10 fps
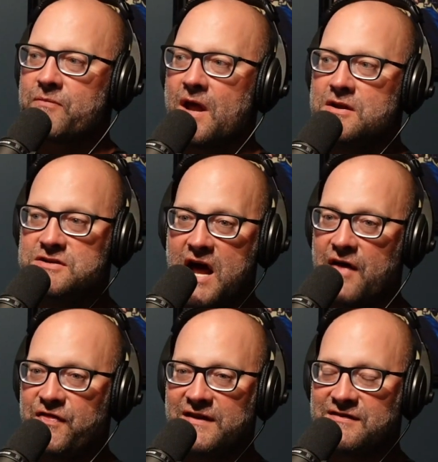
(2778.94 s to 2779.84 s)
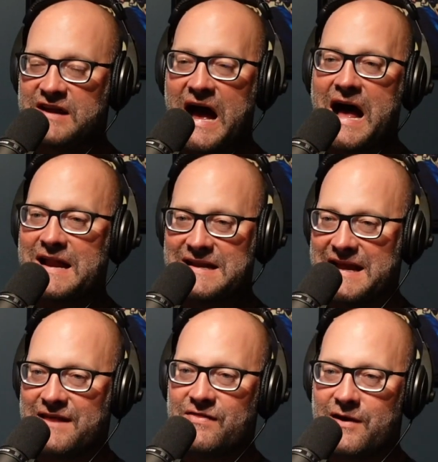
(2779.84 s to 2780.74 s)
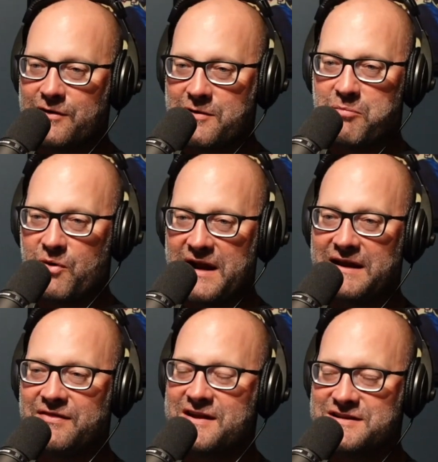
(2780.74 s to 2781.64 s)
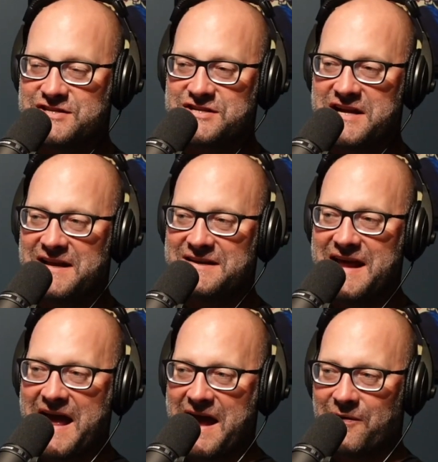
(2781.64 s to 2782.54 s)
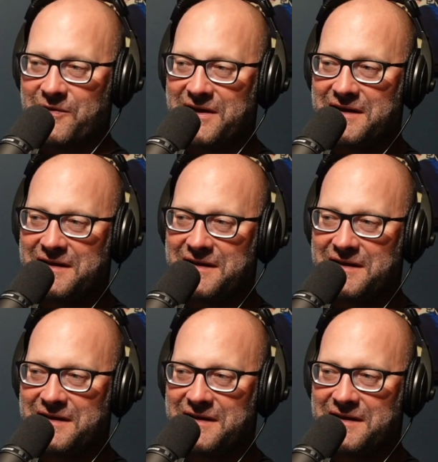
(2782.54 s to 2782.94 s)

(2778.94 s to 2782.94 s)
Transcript: Nothing's gotten in there to break this shit down.